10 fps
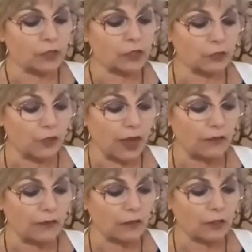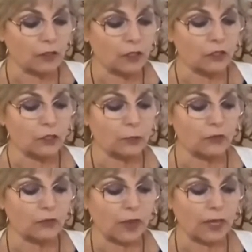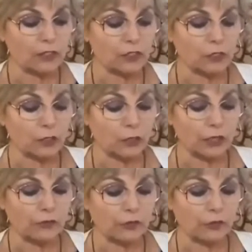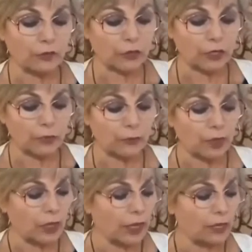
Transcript: survival, to provide security for freedom,